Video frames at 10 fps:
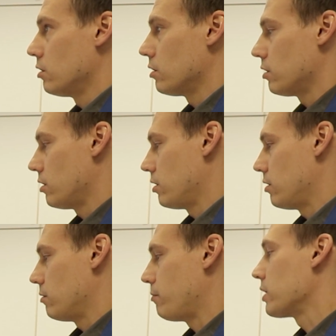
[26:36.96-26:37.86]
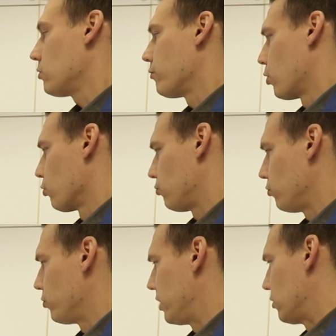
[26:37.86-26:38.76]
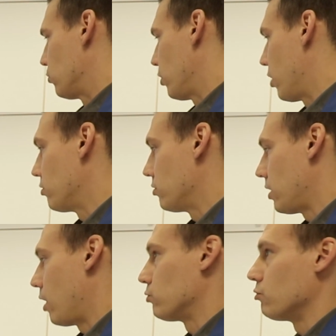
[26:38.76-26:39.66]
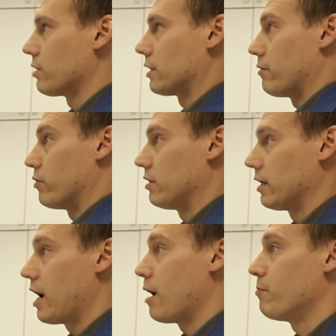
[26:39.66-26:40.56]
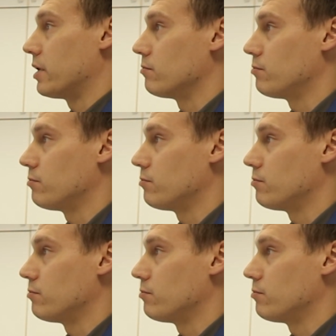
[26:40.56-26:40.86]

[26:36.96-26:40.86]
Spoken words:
But of course you need to learn how to set everything up,